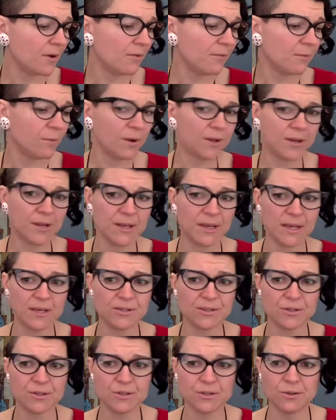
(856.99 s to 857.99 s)
what you
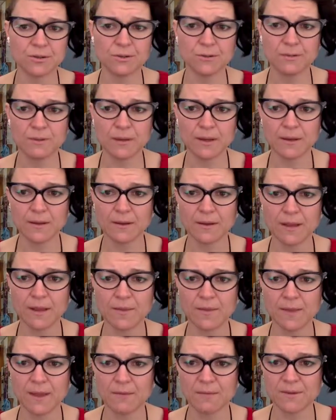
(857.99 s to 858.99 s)
need to do
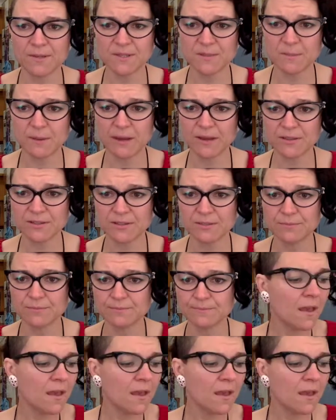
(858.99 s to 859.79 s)
in that respect.